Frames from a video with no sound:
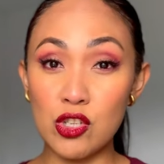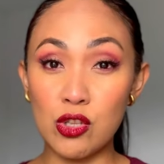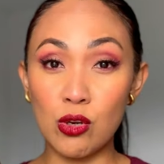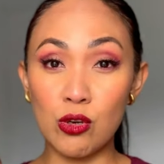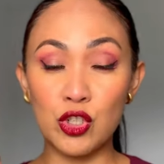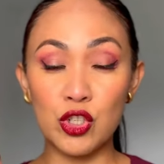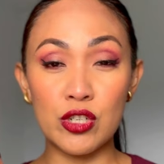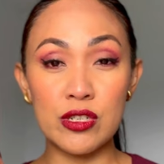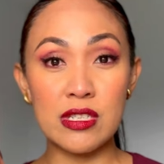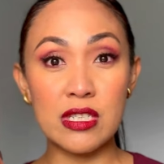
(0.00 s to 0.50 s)

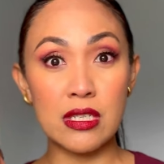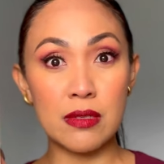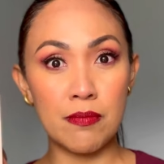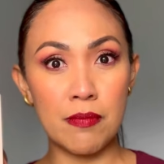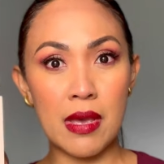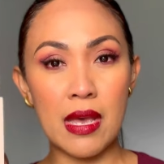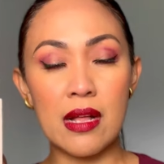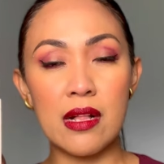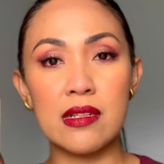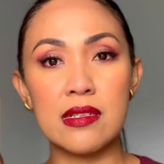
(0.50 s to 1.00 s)
lotion
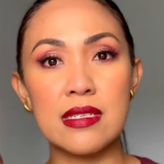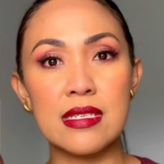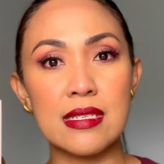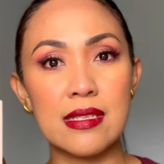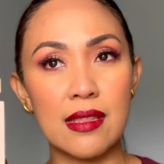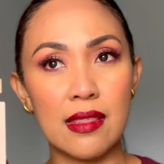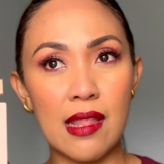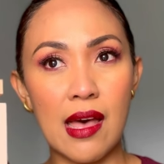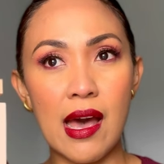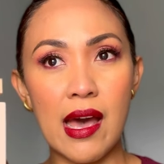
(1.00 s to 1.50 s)

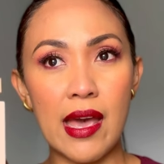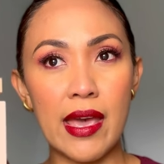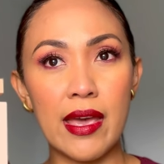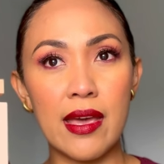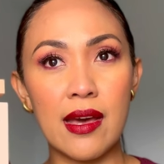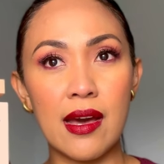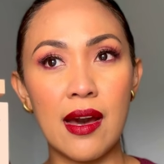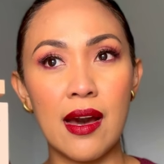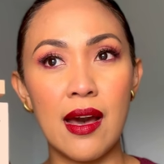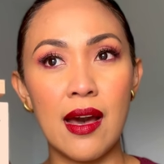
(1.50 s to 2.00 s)
smells
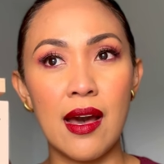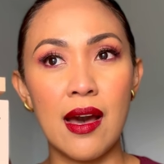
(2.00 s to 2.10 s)
like